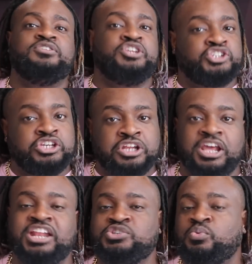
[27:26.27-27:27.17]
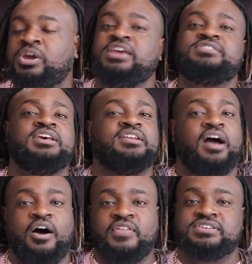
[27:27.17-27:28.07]
Did she delete the tweets and
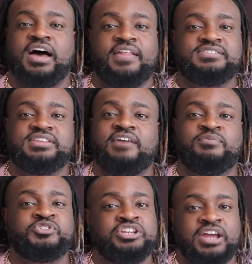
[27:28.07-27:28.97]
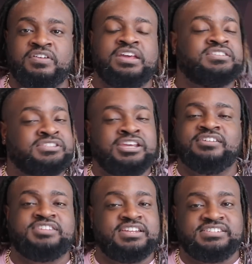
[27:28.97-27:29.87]
all this other stuff? But she never did.
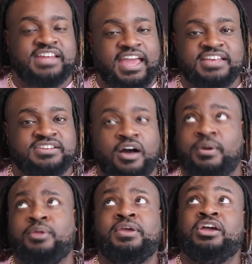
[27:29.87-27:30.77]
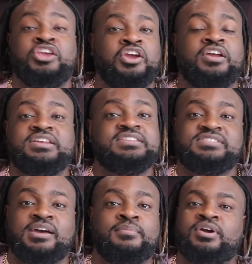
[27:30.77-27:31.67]
Still to this day, it'll be a year in
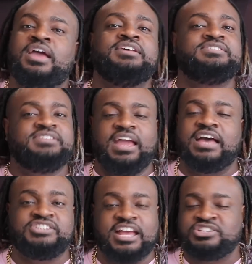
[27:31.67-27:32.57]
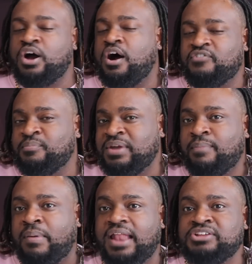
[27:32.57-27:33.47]
December. Still has yet to offer me an
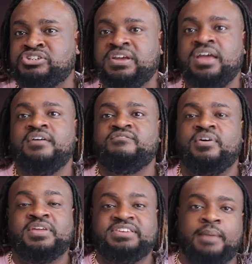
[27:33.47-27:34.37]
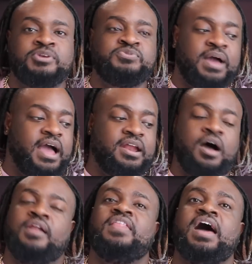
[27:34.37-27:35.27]
apology from the damage behind
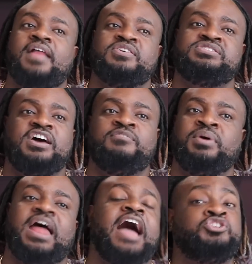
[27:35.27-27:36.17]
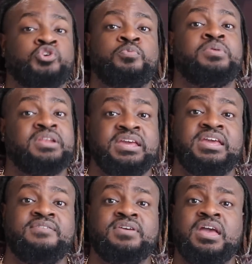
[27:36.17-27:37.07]
all of that other stuff. But I do
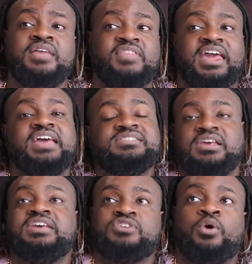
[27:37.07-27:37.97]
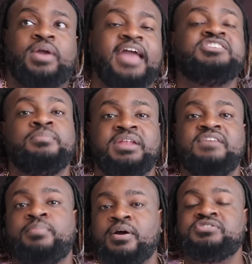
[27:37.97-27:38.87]
believe that it's okay to
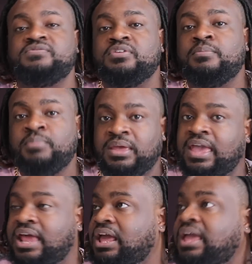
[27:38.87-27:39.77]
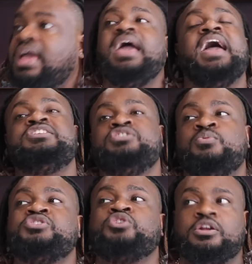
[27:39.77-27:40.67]
believe a person from the beginning until
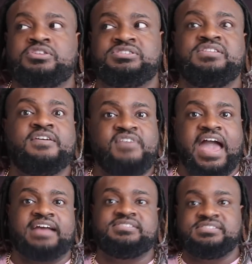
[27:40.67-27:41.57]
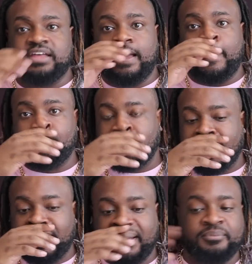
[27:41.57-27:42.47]
we start to see the facts and stuff.
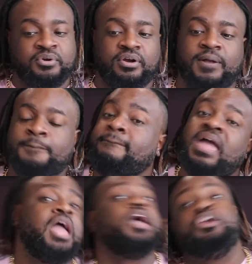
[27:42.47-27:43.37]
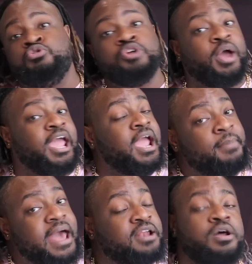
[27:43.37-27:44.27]
But girl, you know
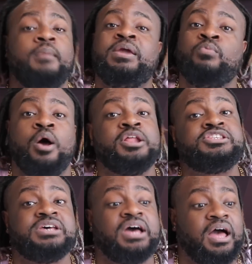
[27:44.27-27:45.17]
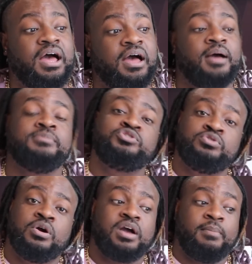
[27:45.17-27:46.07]
everybody don't be wanting to you
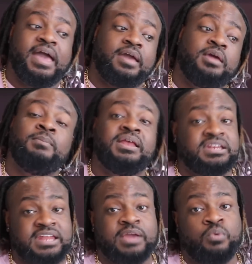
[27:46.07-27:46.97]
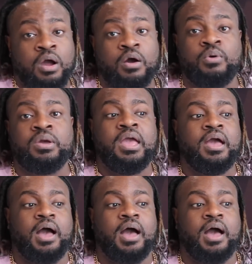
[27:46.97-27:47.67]
know, come back and admit that they wrong.